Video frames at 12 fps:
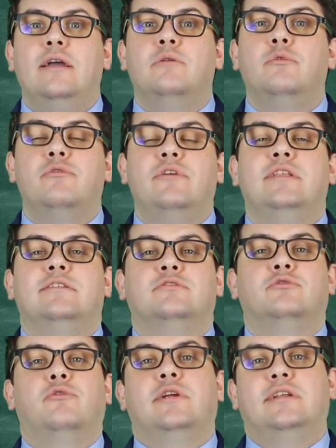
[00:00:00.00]
within the
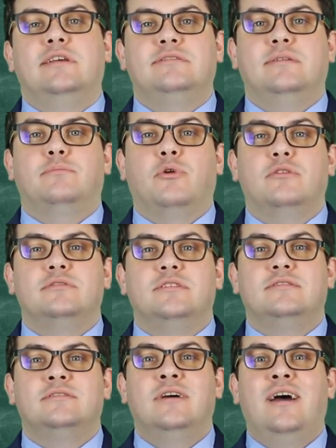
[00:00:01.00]
software testing
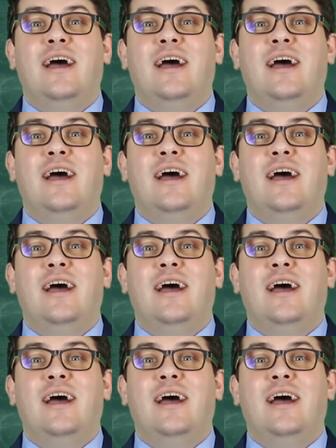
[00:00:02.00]
process.